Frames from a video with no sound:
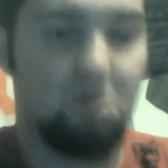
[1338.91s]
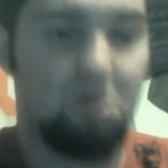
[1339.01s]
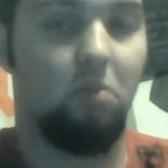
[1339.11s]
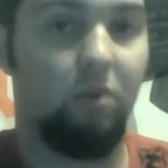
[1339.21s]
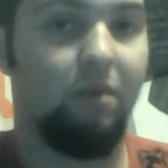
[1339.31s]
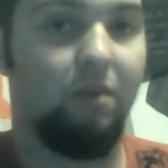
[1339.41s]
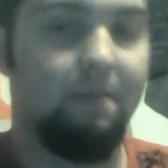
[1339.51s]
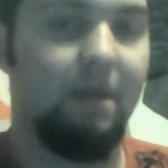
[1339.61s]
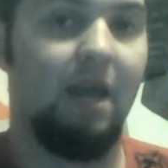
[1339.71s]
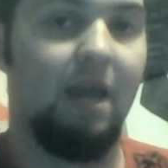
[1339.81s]
so that we
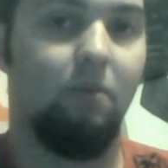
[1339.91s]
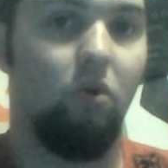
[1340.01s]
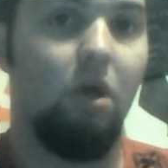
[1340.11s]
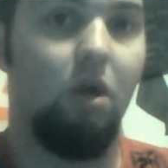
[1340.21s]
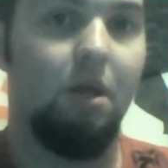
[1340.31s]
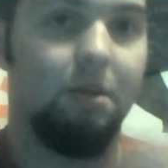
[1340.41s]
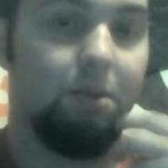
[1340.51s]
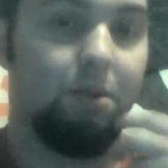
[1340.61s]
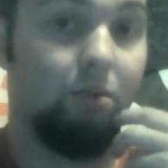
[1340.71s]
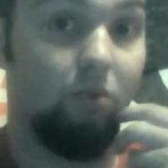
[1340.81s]
would be able
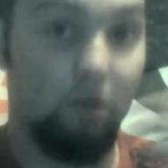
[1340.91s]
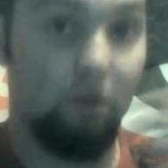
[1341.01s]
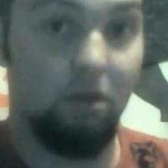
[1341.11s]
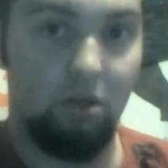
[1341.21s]
to